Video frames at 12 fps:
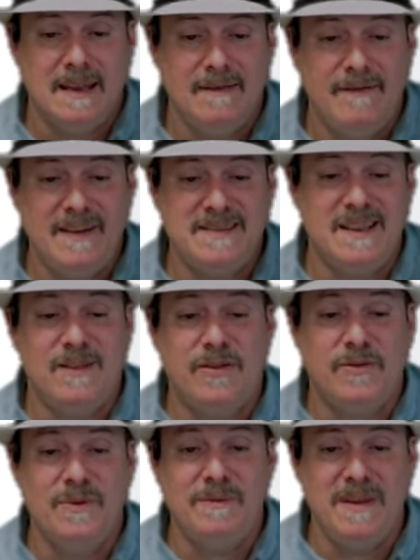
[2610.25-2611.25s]
invested
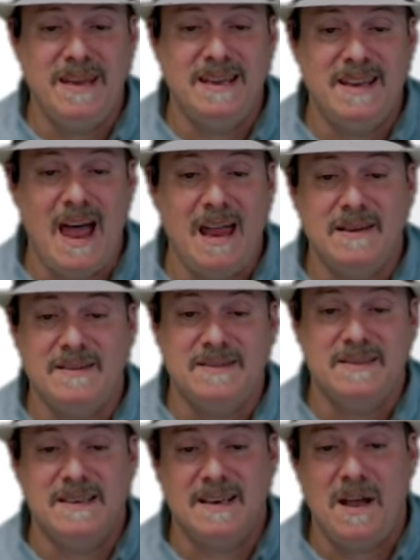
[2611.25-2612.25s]
$3 million
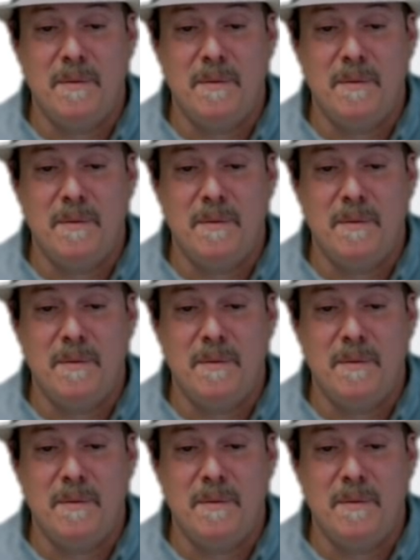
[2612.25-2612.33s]
in a